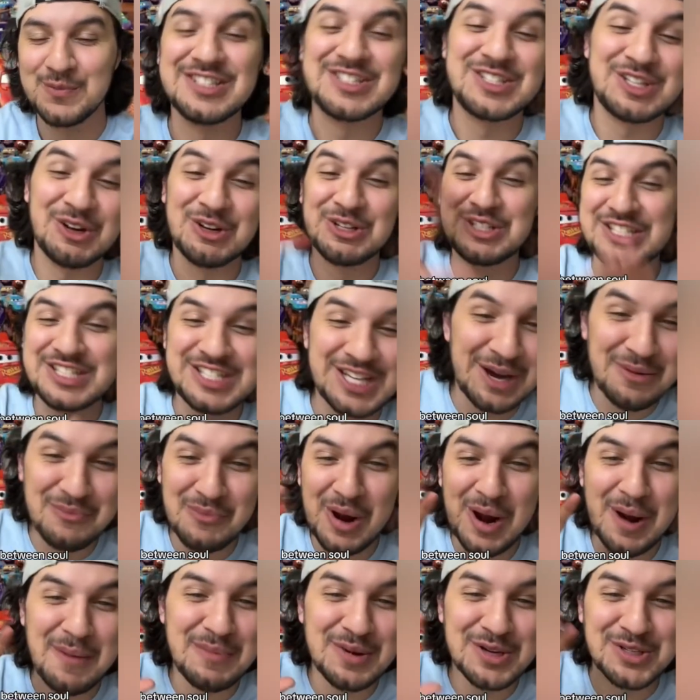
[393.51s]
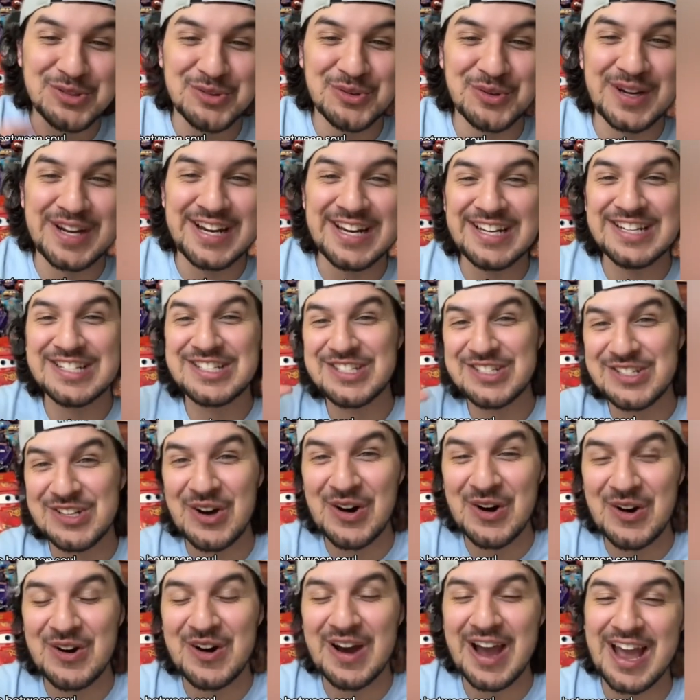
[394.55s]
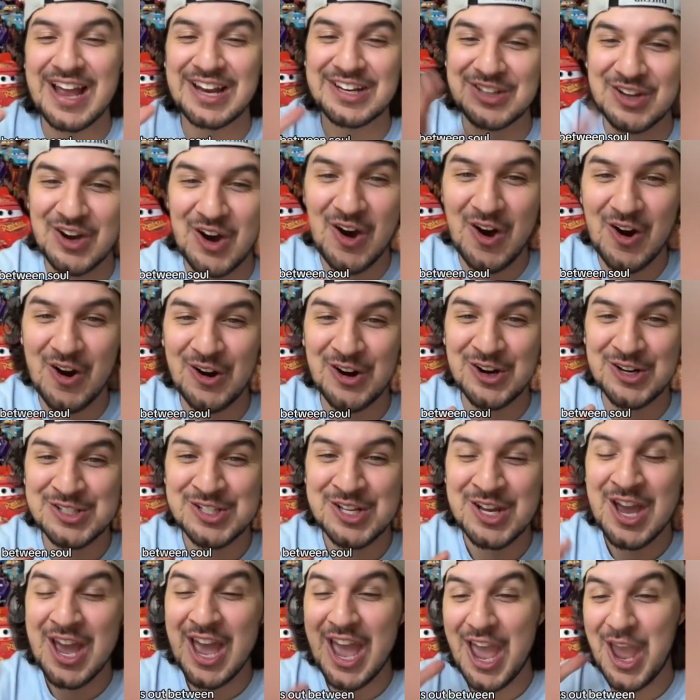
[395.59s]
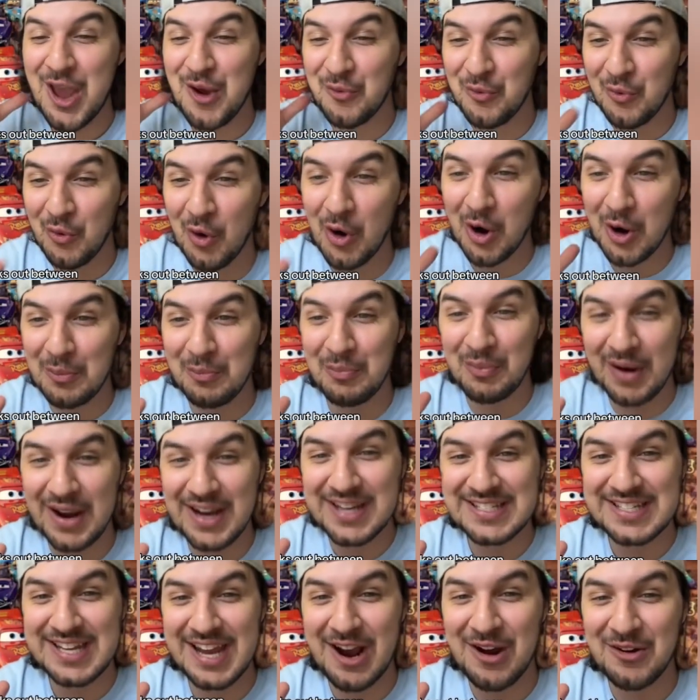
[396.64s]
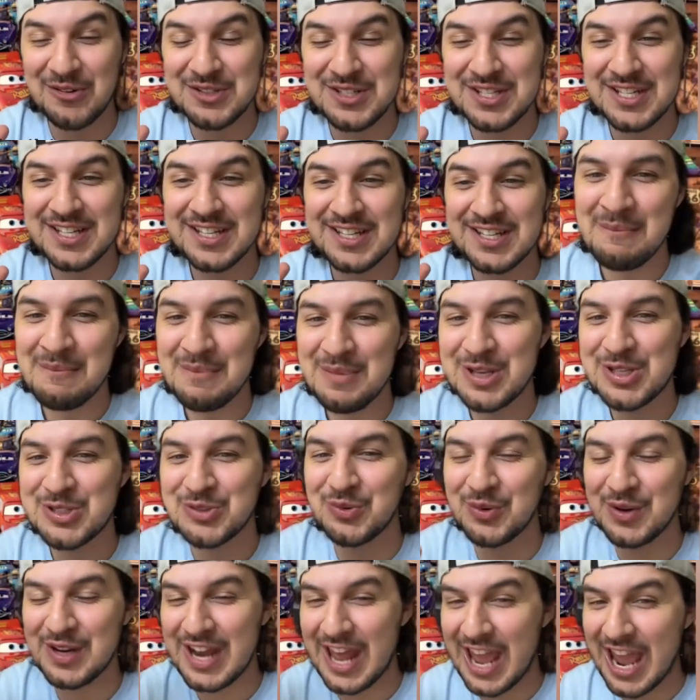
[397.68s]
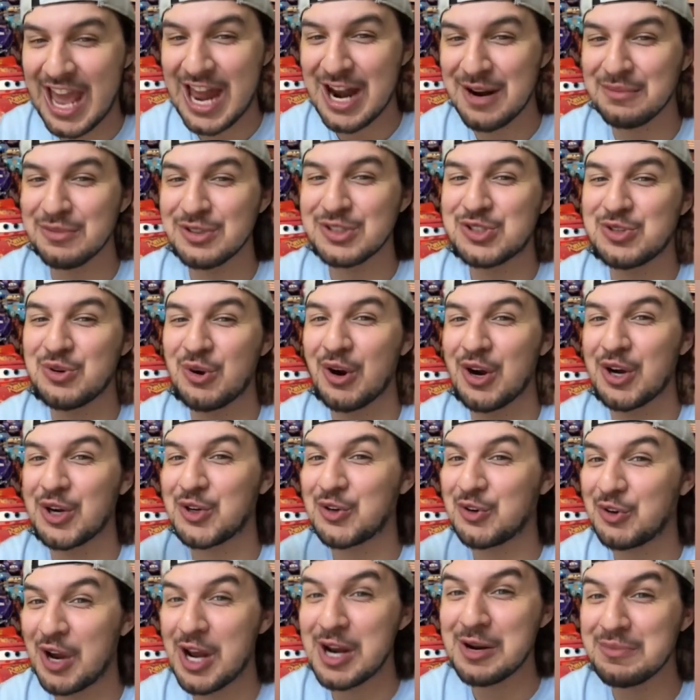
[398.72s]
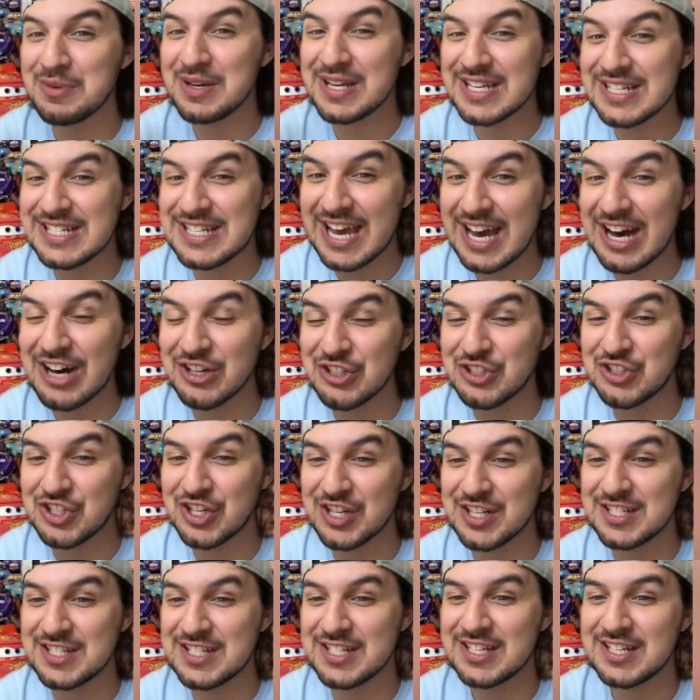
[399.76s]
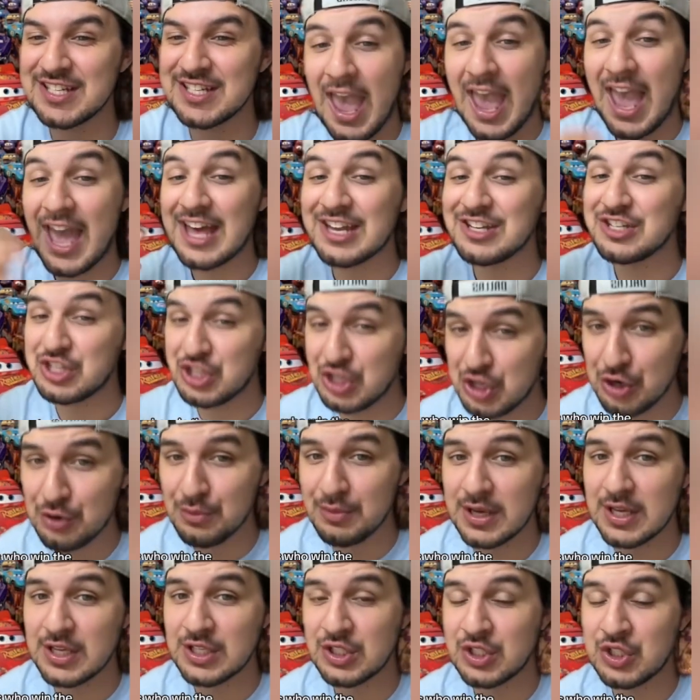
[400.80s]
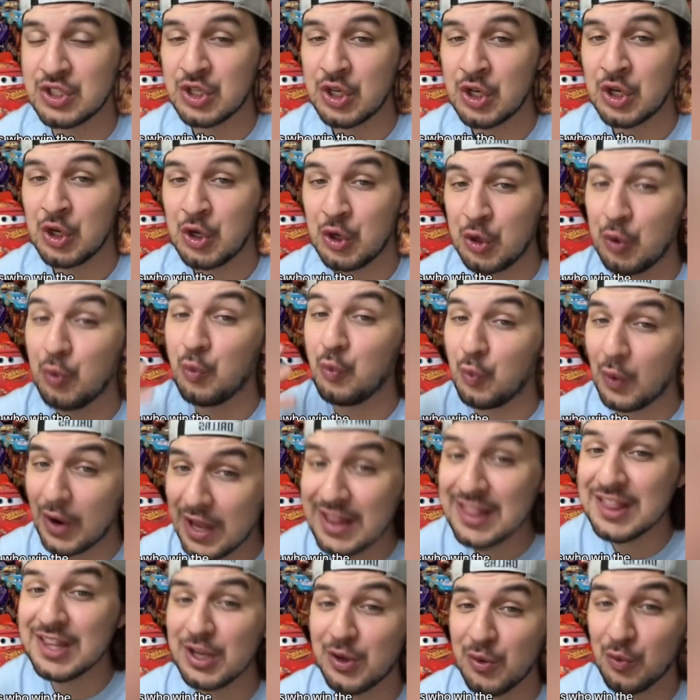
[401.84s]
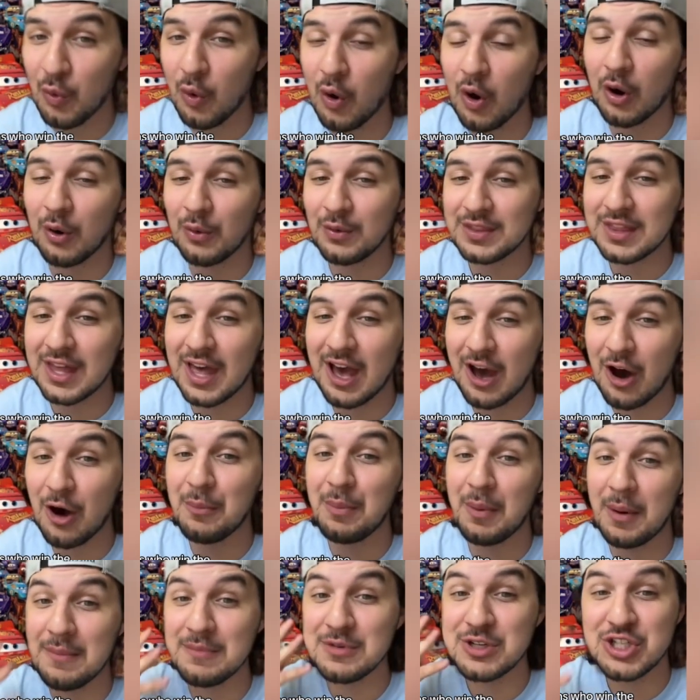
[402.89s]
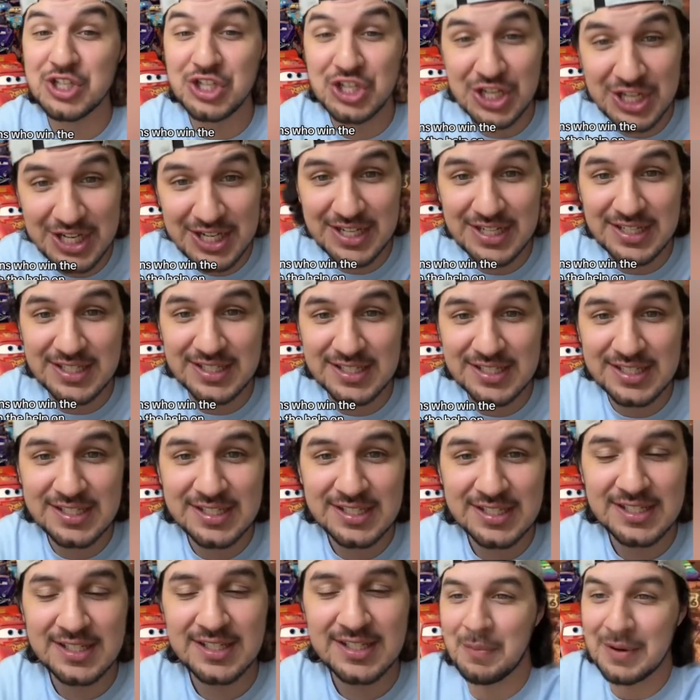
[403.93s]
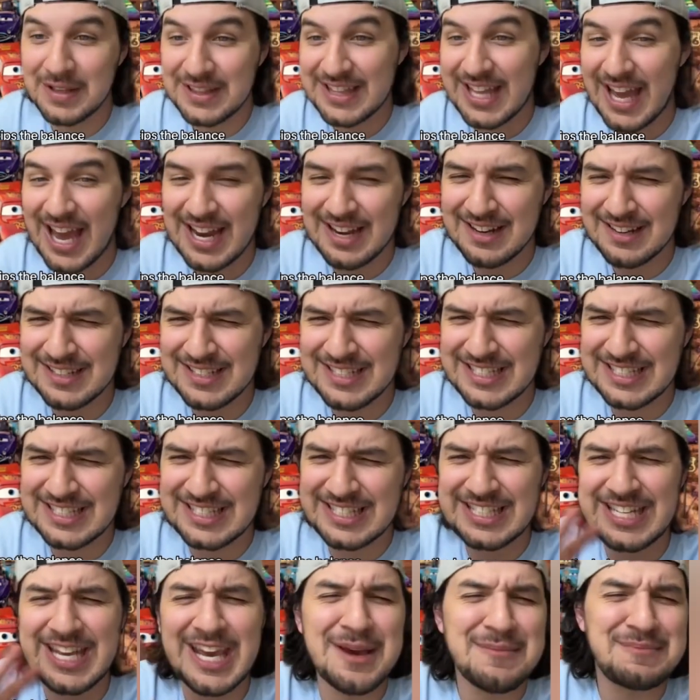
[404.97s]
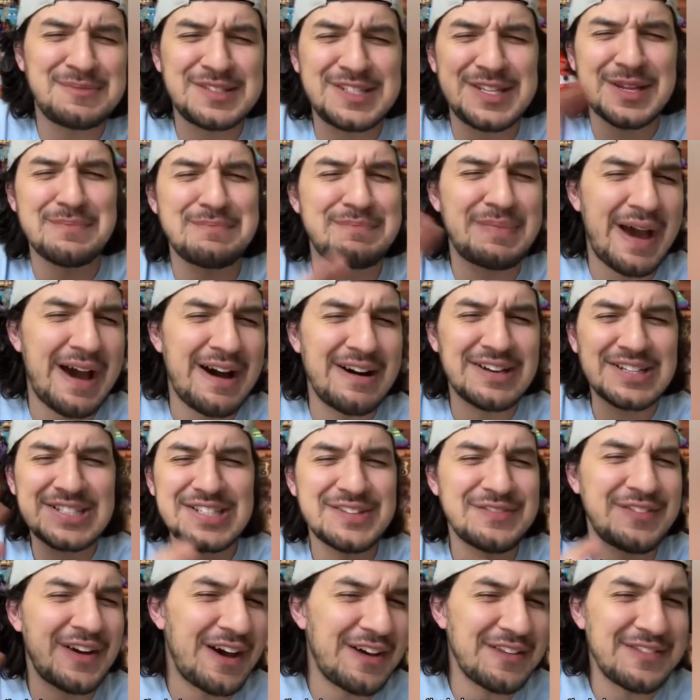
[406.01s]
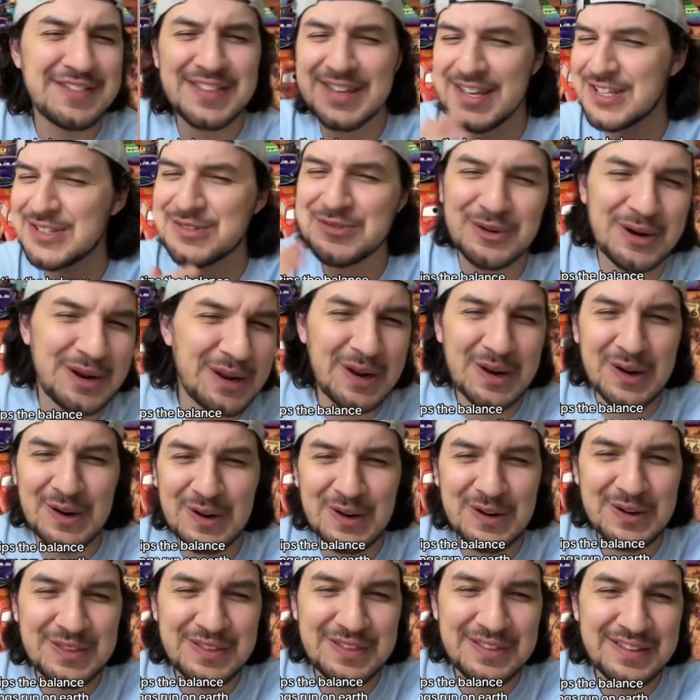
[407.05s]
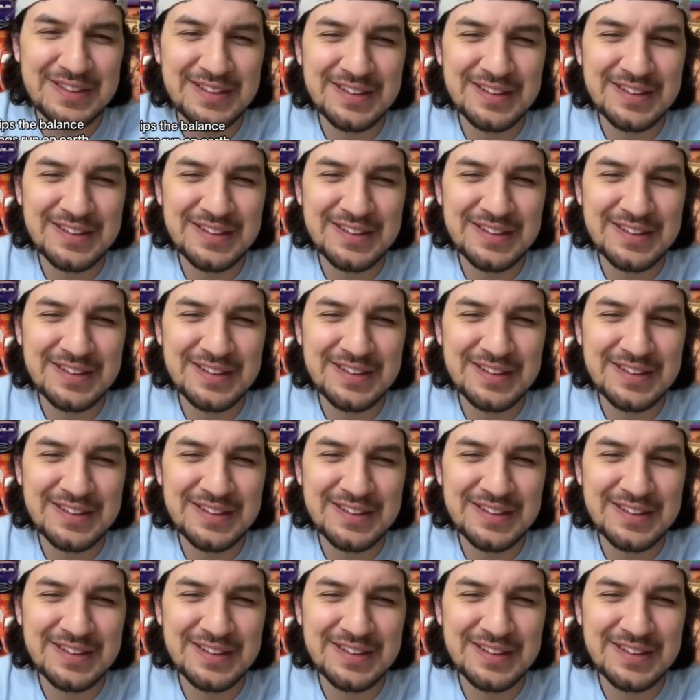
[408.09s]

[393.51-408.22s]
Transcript: So somewhere between Soul and Cars, a war breaks out between animals who are incredibly intelligent and humans who win the war with the help of machines. But that tips the balance of how things run on Earth.